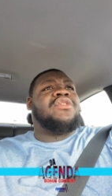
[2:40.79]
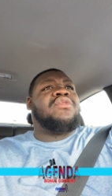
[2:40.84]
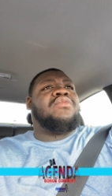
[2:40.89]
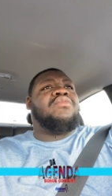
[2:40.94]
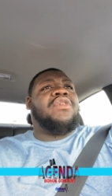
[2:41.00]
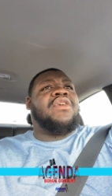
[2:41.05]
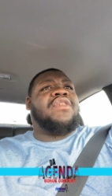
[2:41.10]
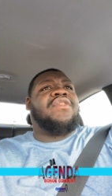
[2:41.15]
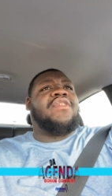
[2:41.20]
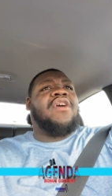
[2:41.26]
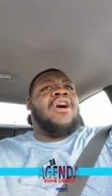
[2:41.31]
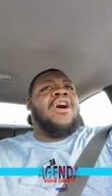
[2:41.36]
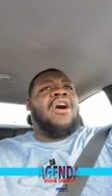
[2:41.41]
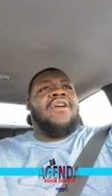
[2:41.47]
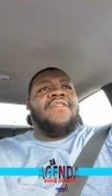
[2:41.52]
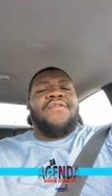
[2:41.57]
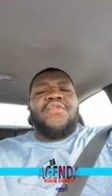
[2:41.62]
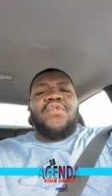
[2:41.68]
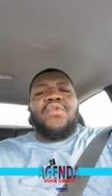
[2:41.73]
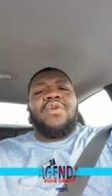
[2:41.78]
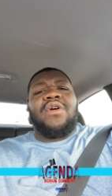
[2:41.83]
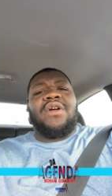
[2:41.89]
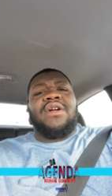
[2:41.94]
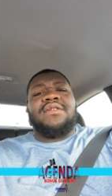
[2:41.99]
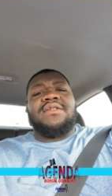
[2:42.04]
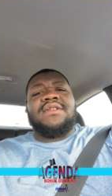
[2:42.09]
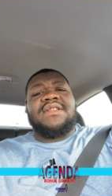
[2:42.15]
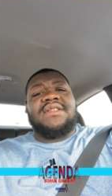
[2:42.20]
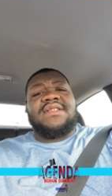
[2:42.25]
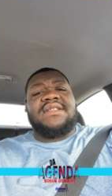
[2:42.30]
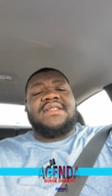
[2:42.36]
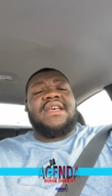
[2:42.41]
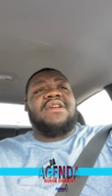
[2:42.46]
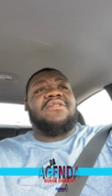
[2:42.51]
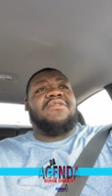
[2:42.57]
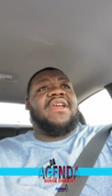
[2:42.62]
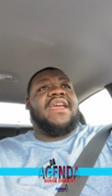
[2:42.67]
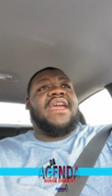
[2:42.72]
was all for
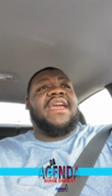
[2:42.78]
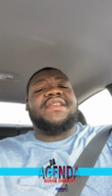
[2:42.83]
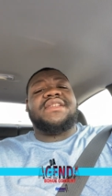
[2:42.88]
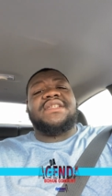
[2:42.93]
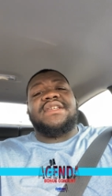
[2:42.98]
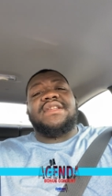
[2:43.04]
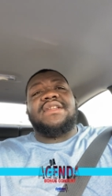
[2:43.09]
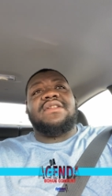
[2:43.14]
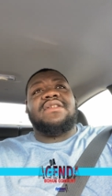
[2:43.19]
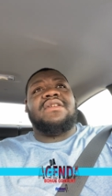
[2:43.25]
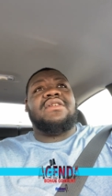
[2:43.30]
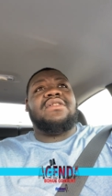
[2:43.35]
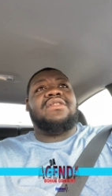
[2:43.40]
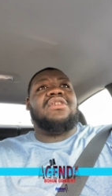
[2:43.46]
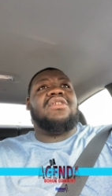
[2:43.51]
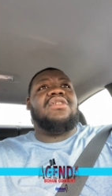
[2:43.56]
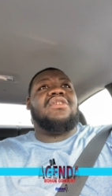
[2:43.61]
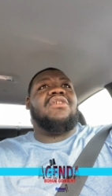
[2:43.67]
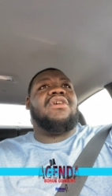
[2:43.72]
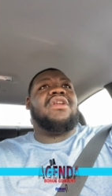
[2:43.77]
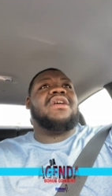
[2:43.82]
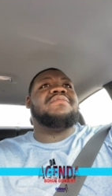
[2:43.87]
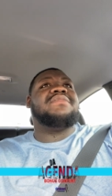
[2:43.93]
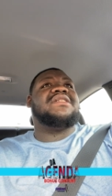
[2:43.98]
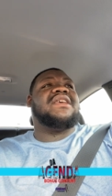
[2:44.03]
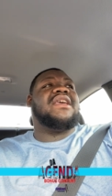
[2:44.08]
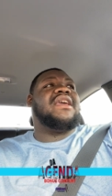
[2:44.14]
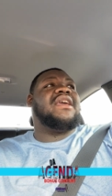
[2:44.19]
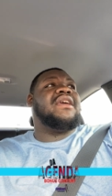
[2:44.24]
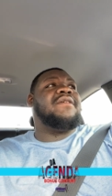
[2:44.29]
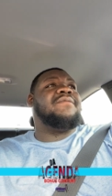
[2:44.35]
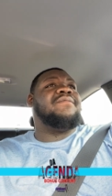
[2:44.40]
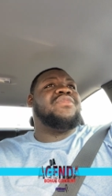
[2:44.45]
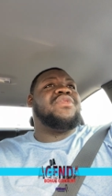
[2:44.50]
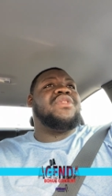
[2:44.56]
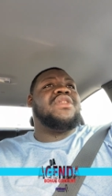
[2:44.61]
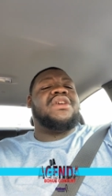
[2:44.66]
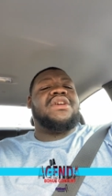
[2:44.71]
segregation. You know what I'm
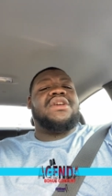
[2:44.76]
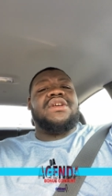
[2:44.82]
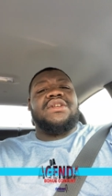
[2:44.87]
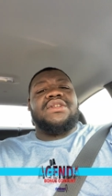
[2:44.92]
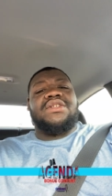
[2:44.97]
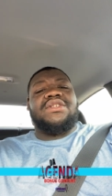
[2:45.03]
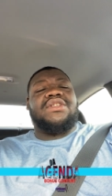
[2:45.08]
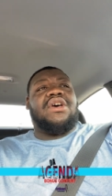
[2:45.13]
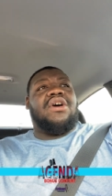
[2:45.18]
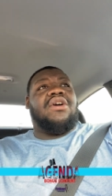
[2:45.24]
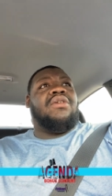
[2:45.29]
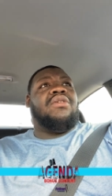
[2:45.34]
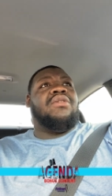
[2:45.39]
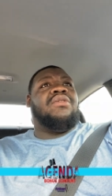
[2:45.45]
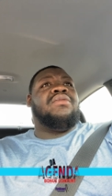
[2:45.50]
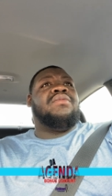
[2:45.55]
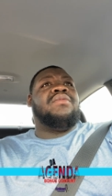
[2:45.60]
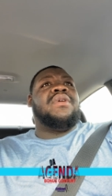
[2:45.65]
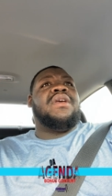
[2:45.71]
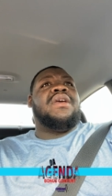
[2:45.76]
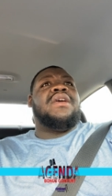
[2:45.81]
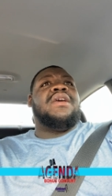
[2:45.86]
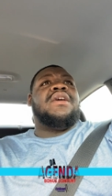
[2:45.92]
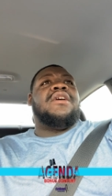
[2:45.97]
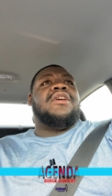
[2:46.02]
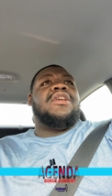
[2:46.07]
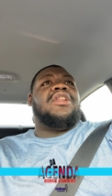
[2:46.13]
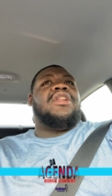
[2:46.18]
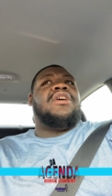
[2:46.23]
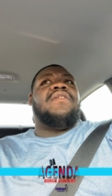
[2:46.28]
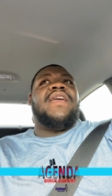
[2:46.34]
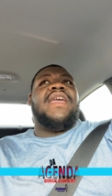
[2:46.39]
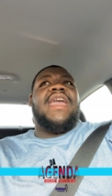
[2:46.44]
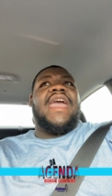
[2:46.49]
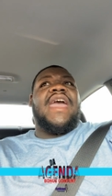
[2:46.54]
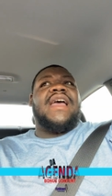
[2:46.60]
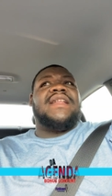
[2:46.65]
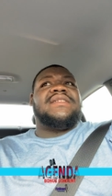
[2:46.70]
saying? So,
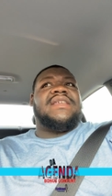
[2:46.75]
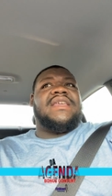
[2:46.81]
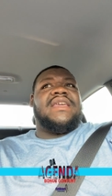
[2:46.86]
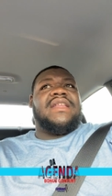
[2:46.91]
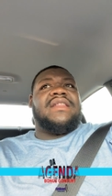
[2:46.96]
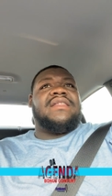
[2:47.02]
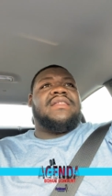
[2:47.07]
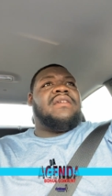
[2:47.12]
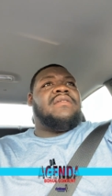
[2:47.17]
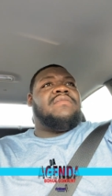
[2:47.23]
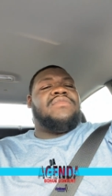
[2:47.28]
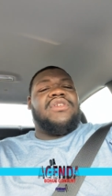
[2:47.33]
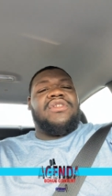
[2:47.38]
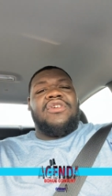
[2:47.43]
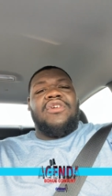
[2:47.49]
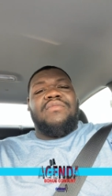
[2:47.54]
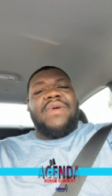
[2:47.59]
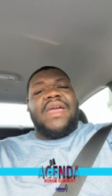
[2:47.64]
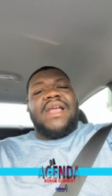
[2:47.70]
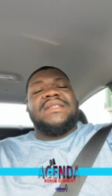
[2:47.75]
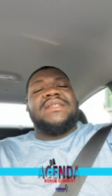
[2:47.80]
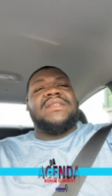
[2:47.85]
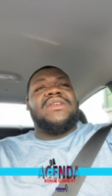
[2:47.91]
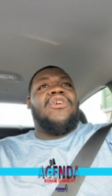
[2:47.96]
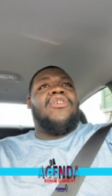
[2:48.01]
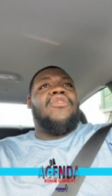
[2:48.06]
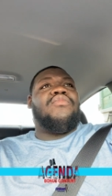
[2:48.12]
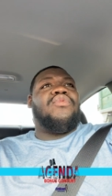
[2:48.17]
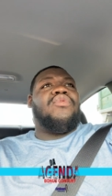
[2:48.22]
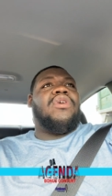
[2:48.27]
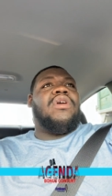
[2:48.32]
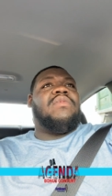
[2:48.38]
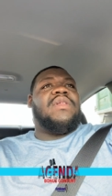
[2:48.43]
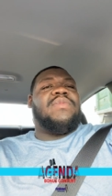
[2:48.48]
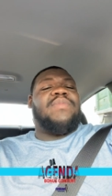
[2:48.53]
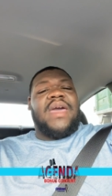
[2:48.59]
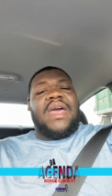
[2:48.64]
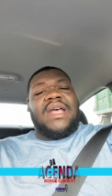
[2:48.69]
he had to get them, basically on board
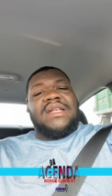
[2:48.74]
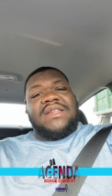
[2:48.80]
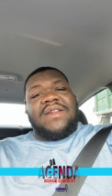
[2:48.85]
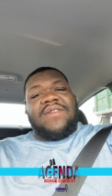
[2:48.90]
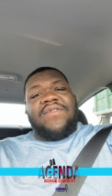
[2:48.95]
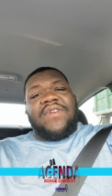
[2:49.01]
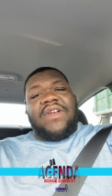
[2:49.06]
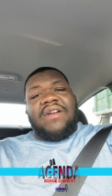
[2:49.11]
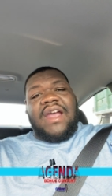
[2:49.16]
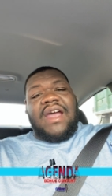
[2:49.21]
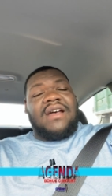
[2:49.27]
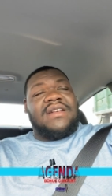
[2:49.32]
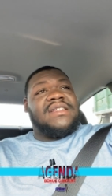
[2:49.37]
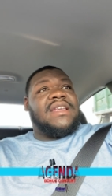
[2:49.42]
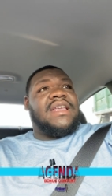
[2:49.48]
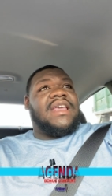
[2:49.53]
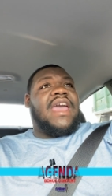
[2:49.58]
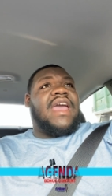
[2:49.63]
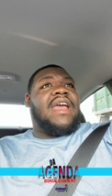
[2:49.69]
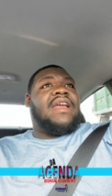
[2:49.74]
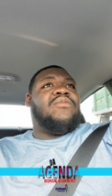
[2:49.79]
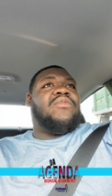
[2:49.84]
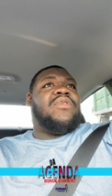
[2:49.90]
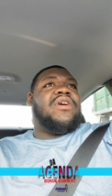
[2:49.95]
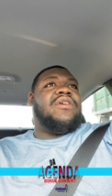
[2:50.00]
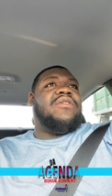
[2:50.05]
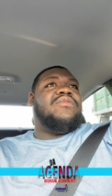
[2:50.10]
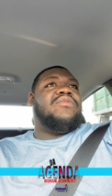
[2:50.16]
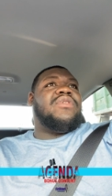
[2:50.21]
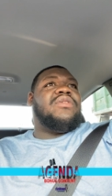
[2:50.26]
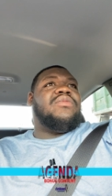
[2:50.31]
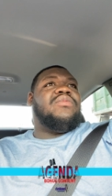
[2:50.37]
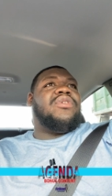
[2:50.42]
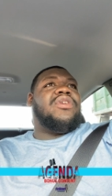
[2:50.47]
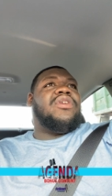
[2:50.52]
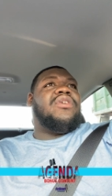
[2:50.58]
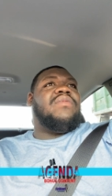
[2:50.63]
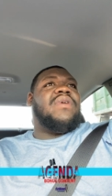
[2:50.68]
with passing the Fair Housing Act. Well,
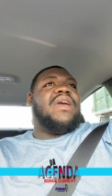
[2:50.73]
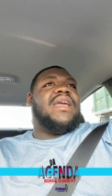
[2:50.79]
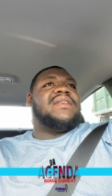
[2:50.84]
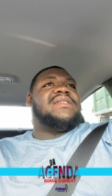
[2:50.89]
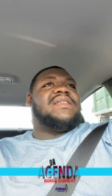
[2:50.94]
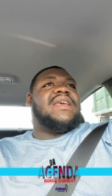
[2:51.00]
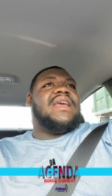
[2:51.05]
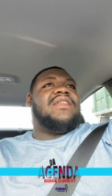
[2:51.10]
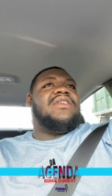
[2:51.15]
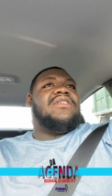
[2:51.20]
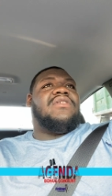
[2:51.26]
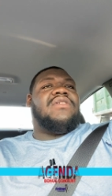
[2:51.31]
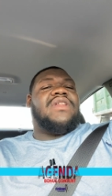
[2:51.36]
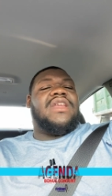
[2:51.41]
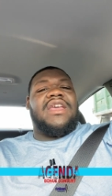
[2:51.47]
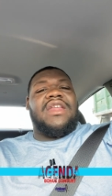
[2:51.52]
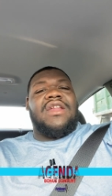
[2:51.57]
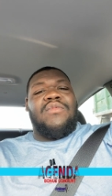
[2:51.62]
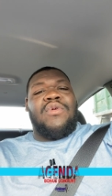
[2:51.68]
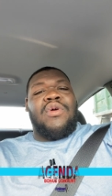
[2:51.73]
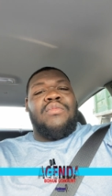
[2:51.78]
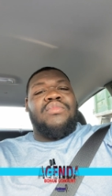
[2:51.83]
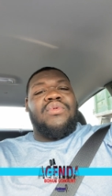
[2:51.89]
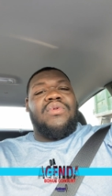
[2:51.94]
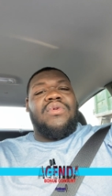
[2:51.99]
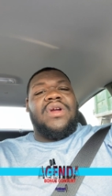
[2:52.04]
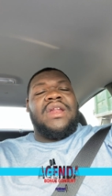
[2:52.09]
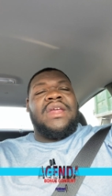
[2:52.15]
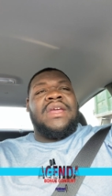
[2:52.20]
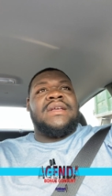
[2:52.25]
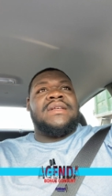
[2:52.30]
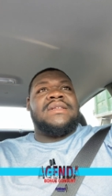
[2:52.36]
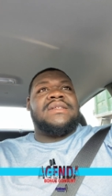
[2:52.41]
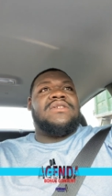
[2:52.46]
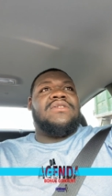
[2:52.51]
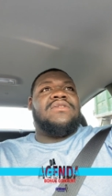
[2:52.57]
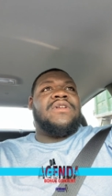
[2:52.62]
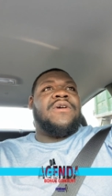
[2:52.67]
what are ways that, to get them on board
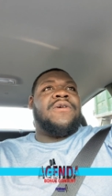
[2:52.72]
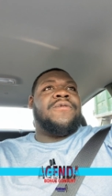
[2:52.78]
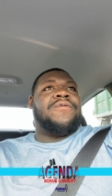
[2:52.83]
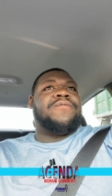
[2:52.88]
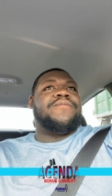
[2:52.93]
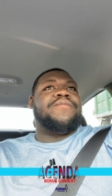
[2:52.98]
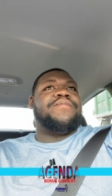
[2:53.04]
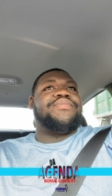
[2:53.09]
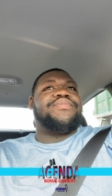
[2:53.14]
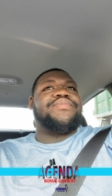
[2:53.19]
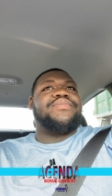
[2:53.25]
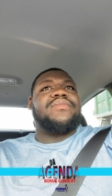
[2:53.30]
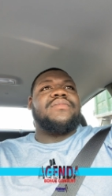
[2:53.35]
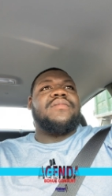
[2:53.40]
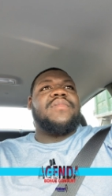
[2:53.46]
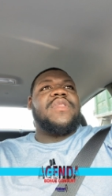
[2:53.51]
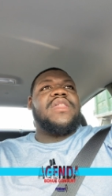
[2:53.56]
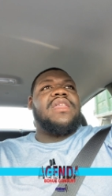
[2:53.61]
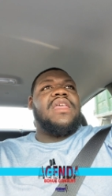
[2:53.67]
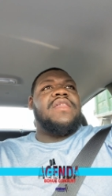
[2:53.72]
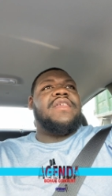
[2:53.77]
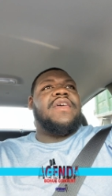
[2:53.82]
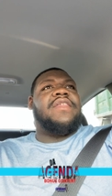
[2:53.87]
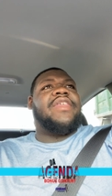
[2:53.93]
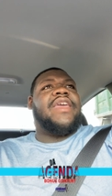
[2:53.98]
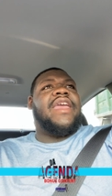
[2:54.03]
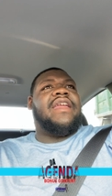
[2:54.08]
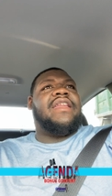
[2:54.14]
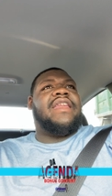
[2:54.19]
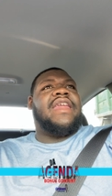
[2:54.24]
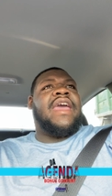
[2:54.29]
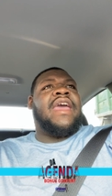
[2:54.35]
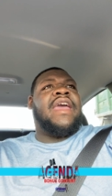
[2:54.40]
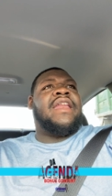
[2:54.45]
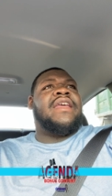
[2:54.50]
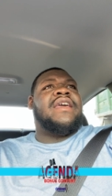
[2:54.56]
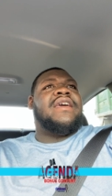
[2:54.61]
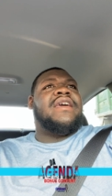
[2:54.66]
is, the thing that